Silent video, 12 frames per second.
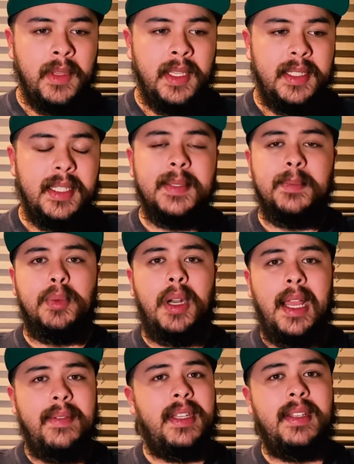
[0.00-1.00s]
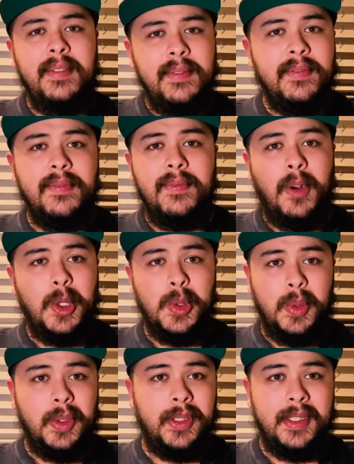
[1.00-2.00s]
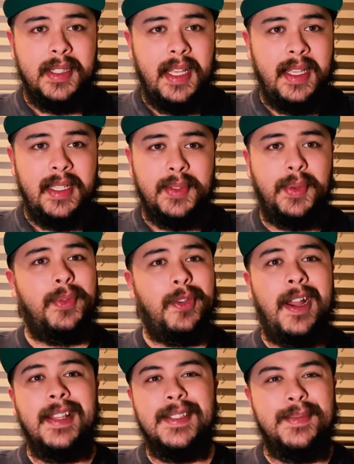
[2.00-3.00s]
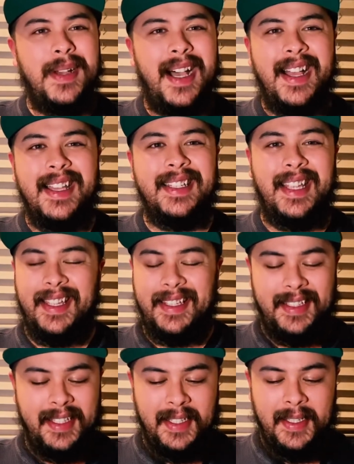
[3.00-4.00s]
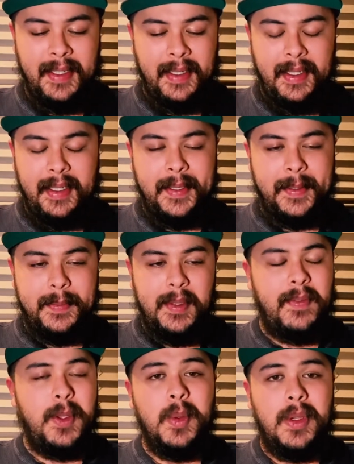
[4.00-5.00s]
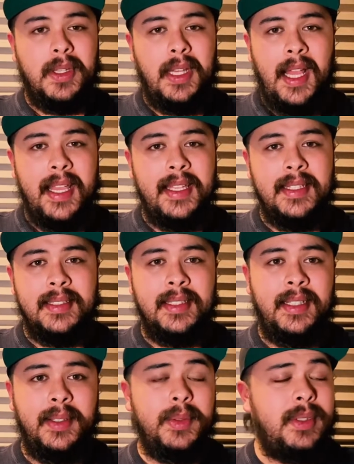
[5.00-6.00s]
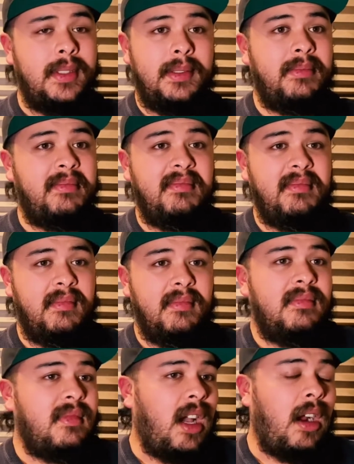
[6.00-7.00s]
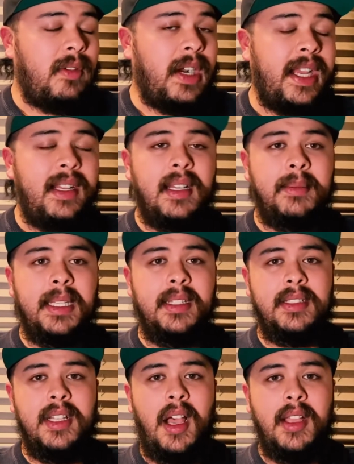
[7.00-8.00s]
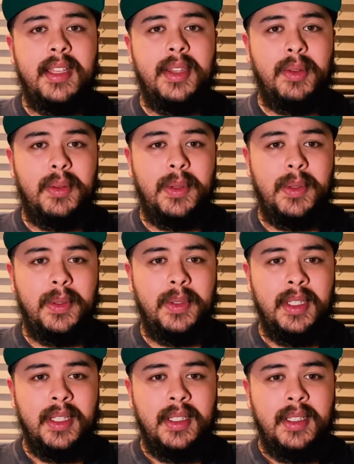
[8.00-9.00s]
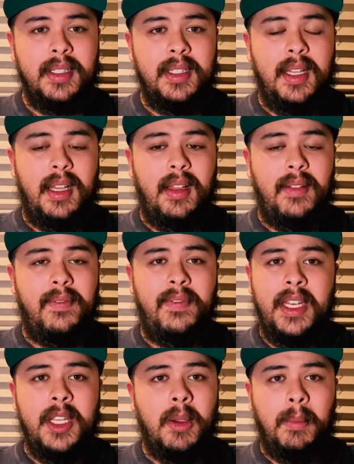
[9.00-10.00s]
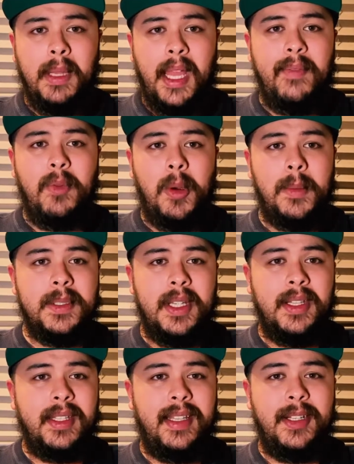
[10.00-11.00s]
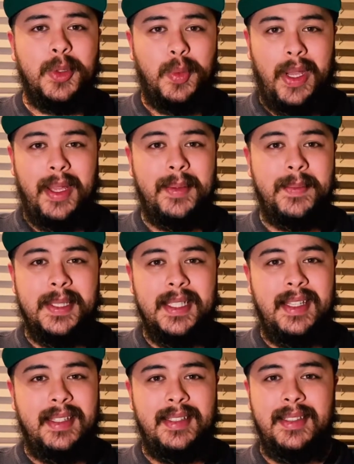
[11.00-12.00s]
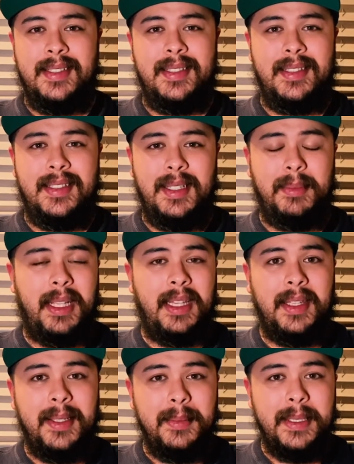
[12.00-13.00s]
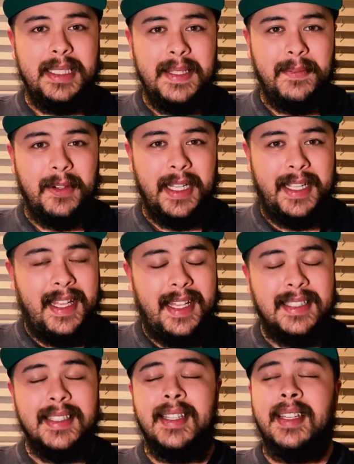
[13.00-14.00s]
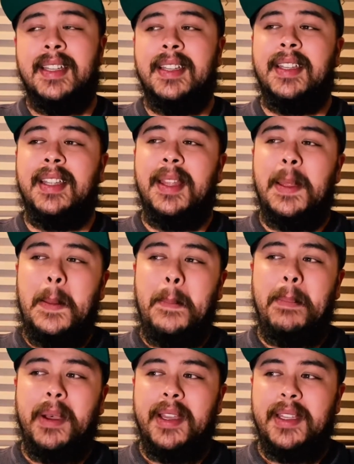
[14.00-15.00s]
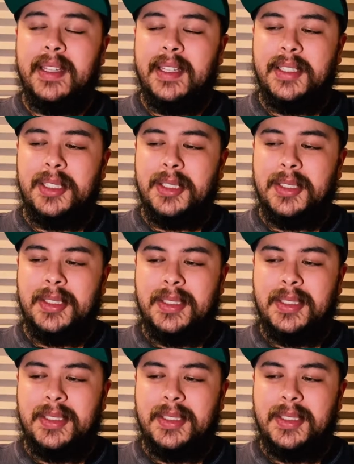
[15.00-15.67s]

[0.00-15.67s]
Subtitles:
did some private virtual things for friends of mine and a few clients, and it was all right. I mean, talking through video platforms on the interwebs is something a little bit different, I guess, but it just